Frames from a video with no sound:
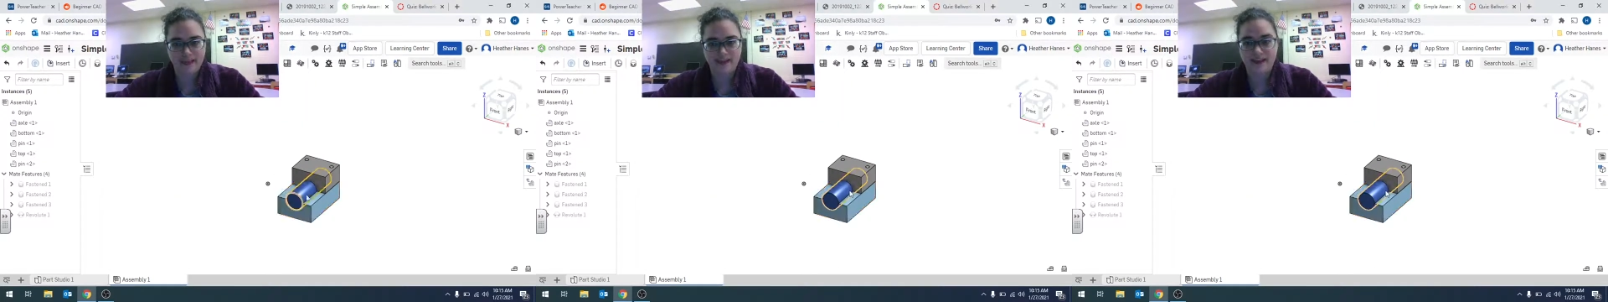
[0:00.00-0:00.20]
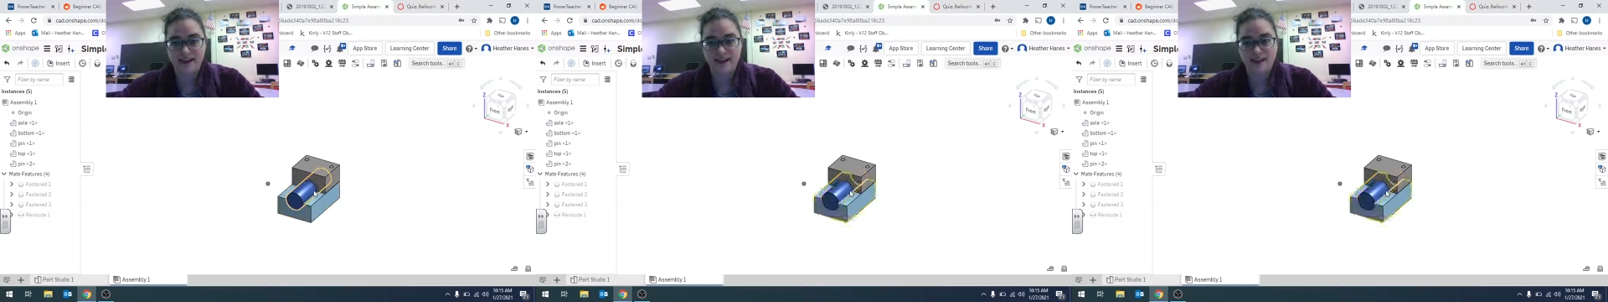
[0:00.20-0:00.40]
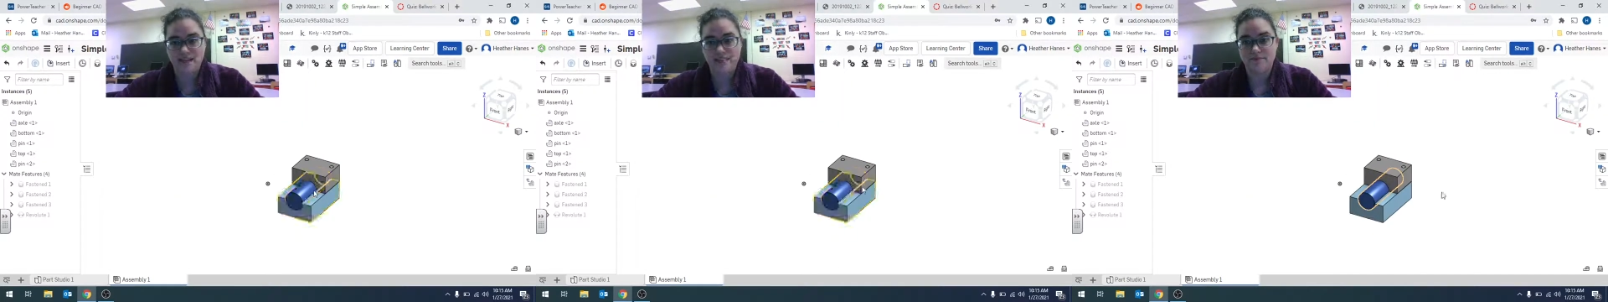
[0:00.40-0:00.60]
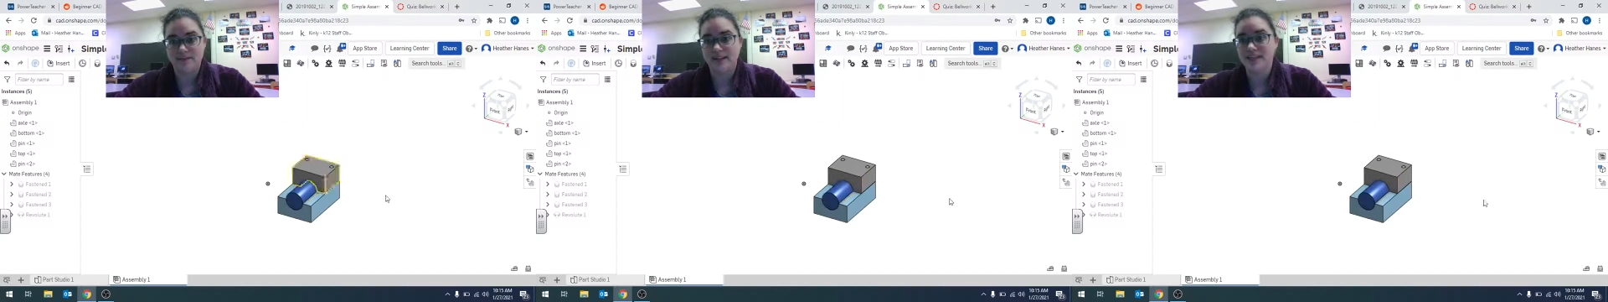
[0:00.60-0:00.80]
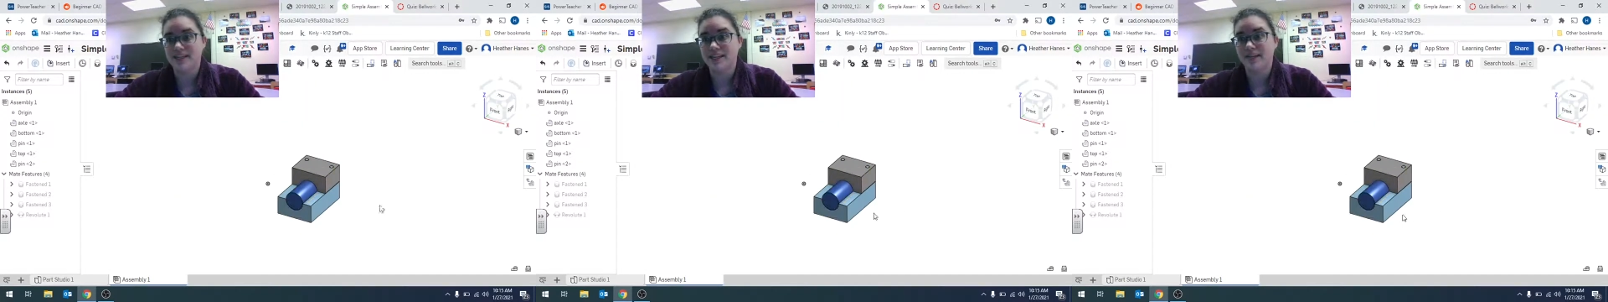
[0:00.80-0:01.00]

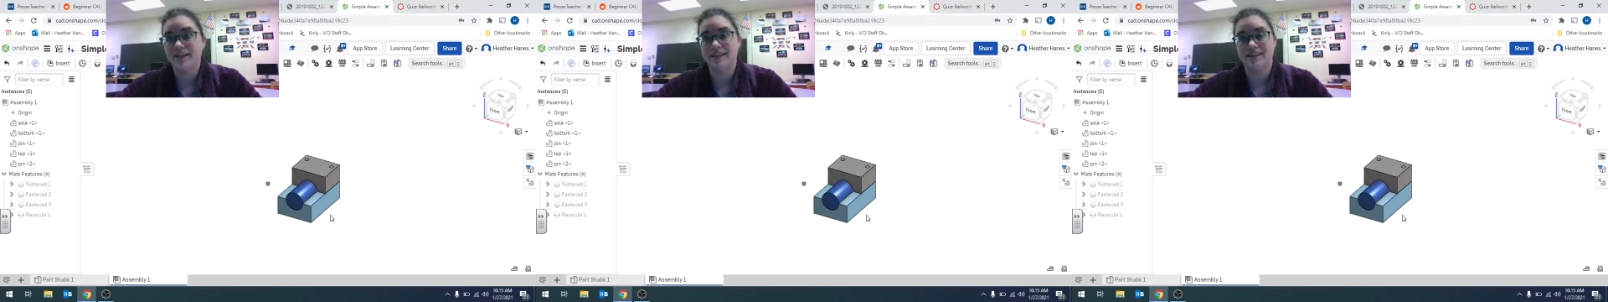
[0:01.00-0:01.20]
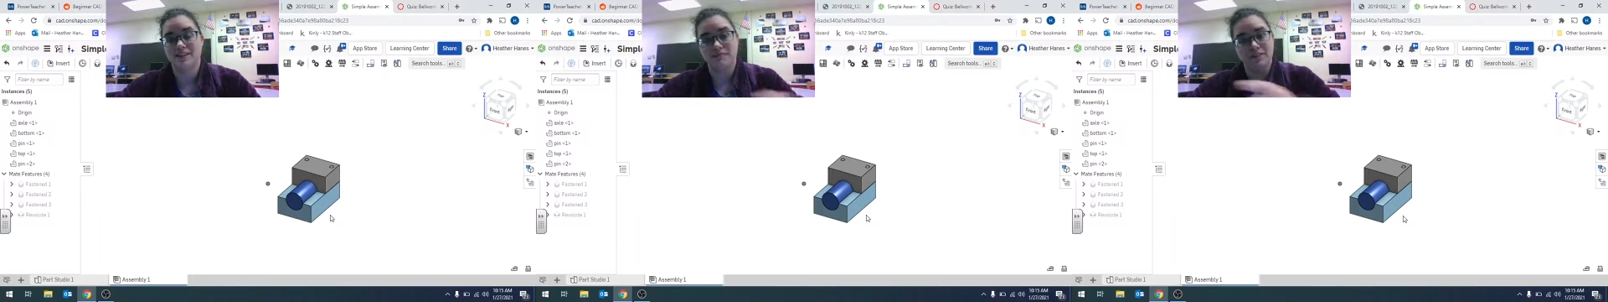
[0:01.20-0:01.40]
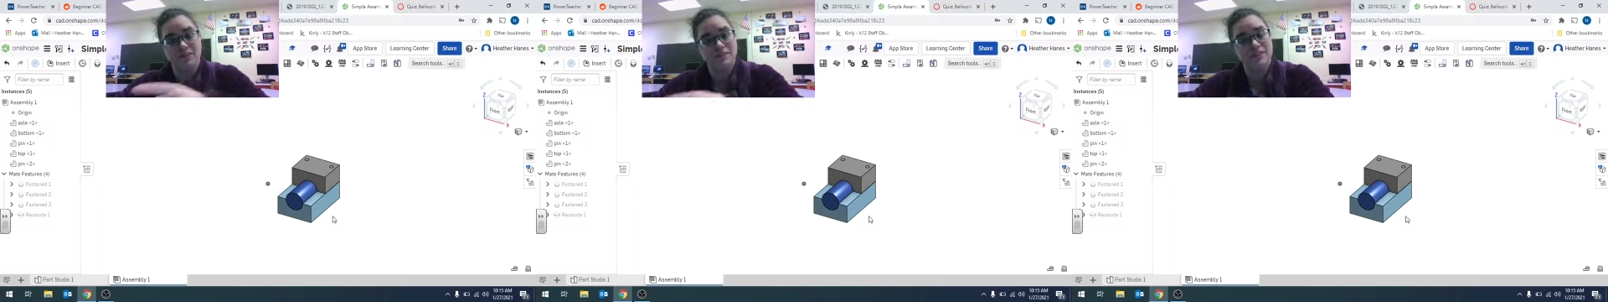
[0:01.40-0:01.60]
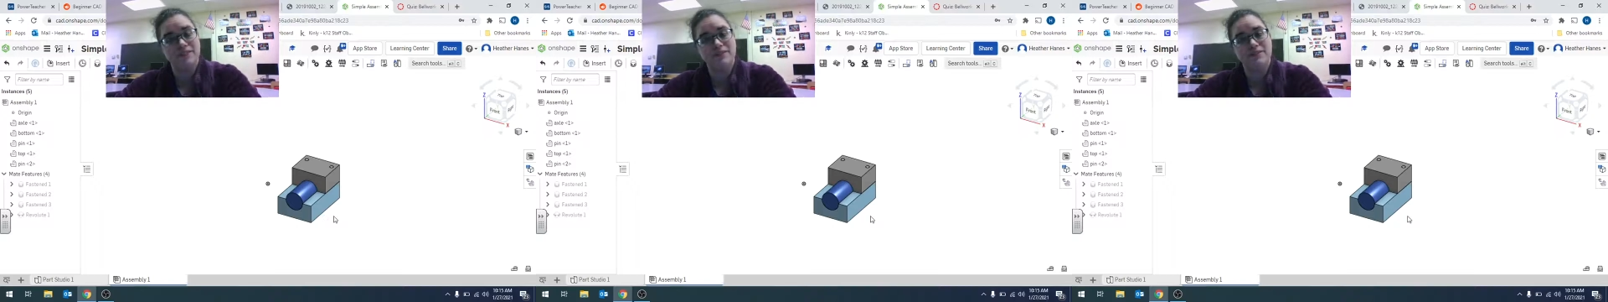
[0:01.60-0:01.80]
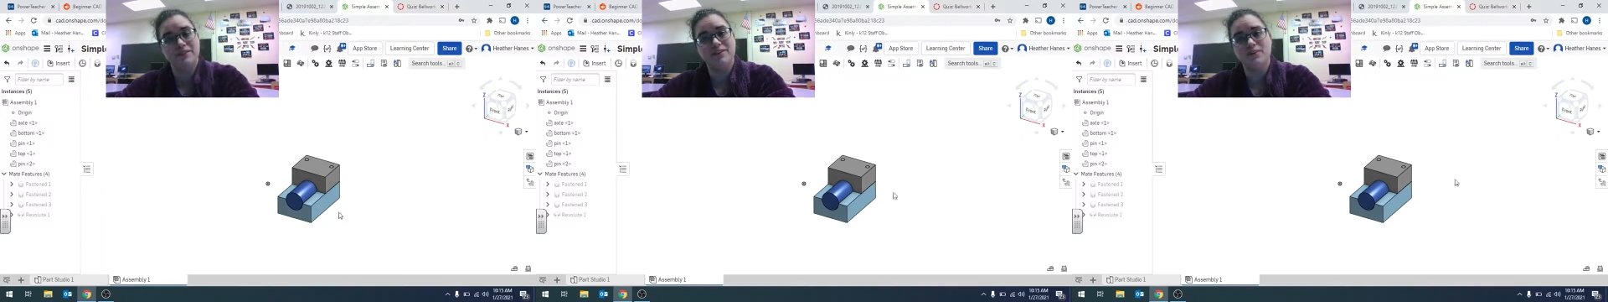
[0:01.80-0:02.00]
That's how you edit the bill of
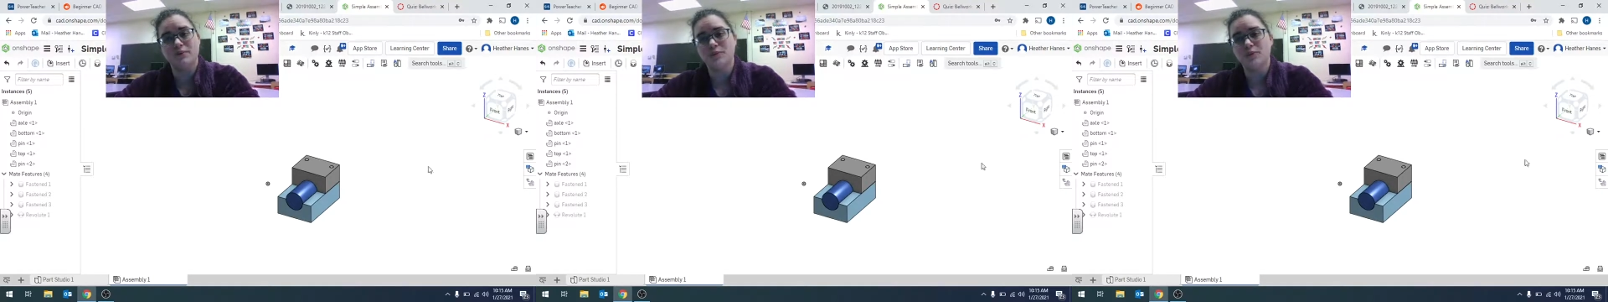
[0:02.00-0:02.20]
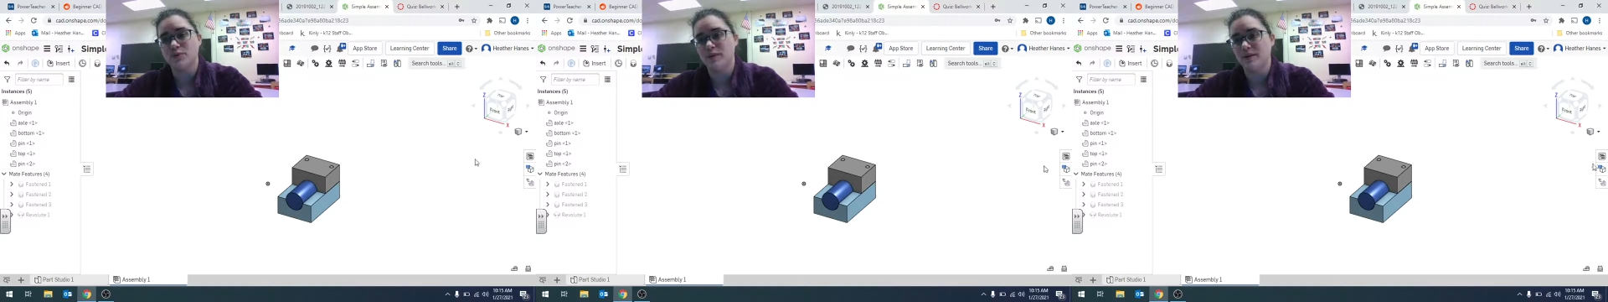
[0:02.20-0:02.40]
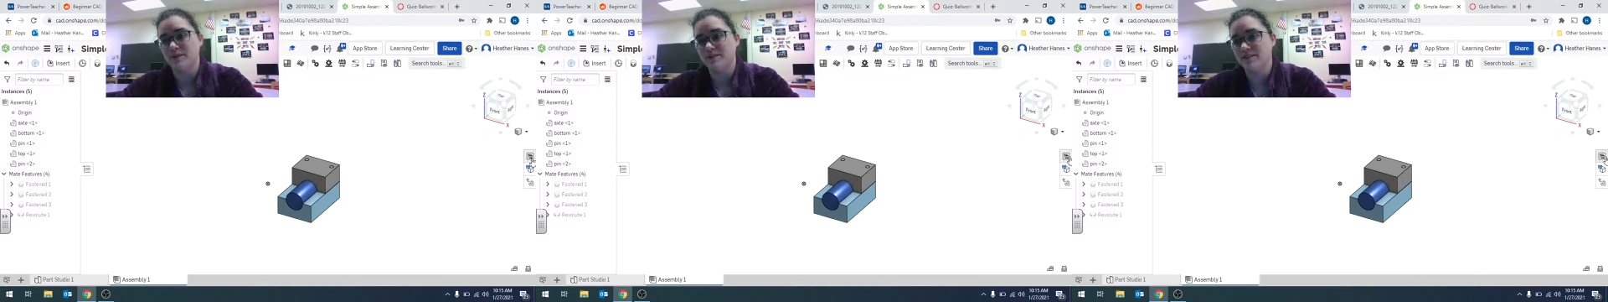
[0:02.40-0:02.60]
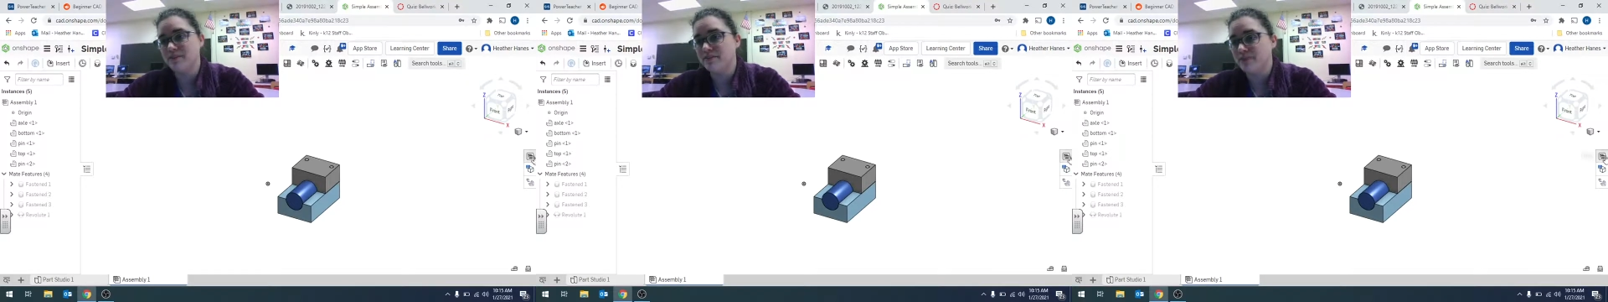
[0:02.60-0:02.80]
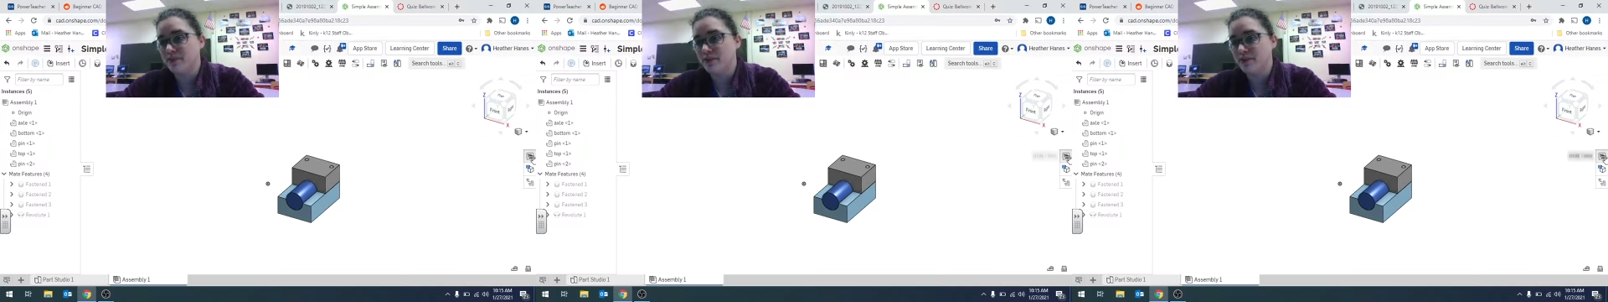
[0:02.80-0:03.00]
materials, which is what I was
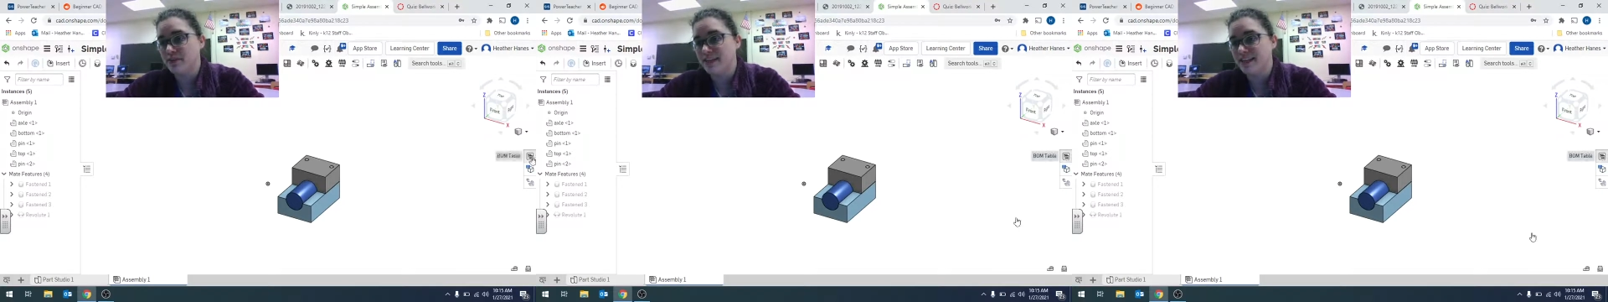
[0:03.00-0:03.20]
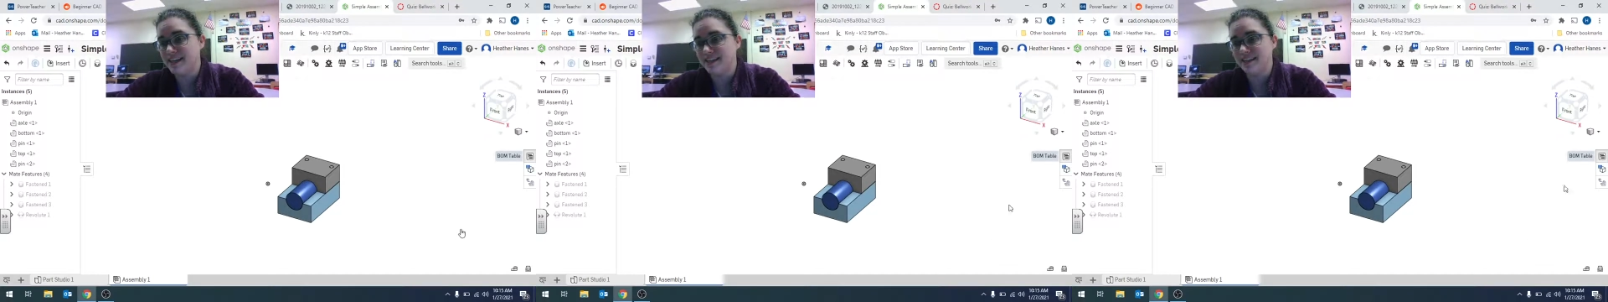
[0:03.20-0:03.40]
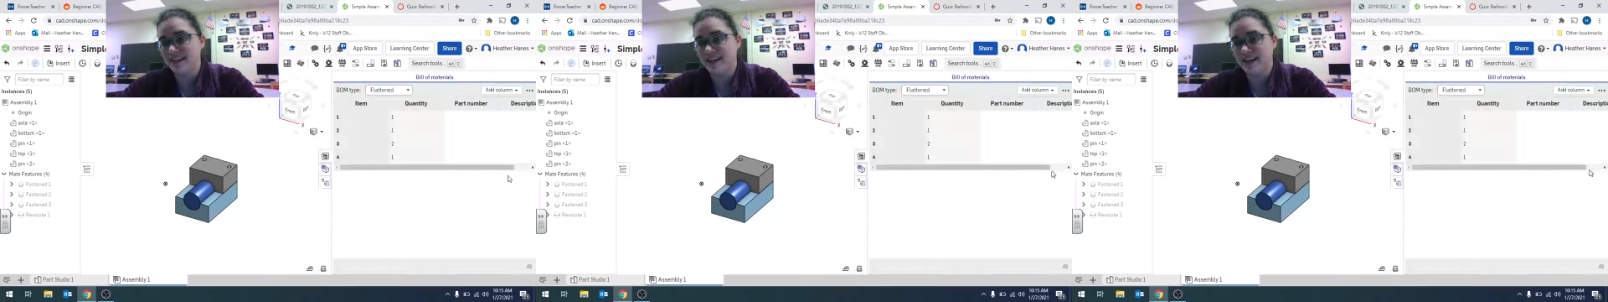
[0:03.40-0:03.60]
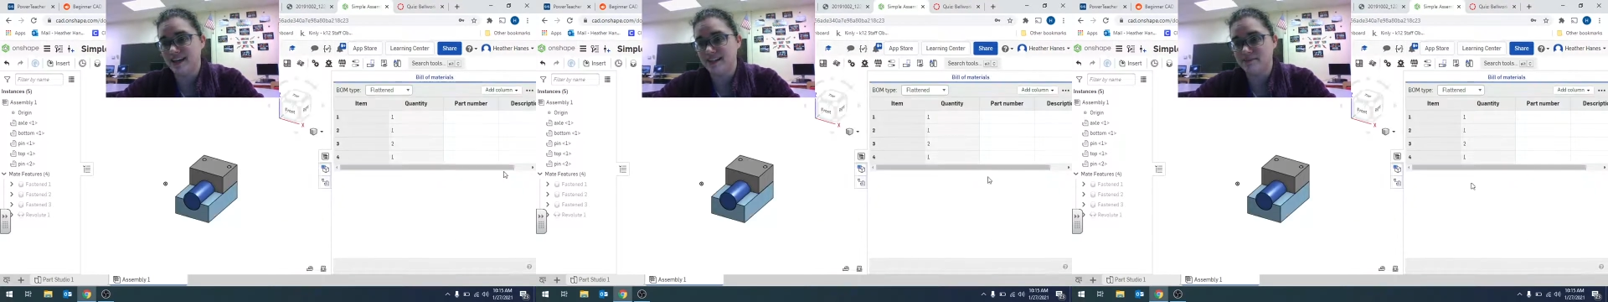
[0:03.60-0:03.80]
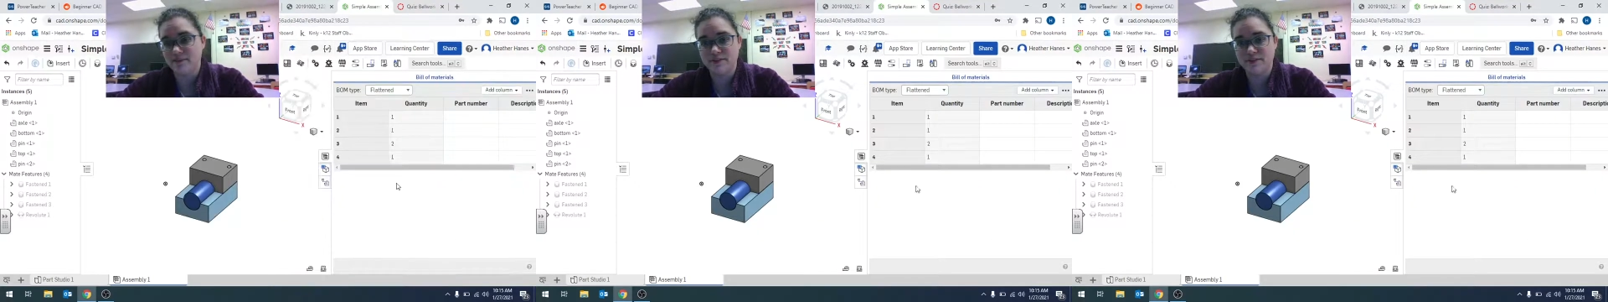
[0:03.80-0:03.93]
looking for today in class.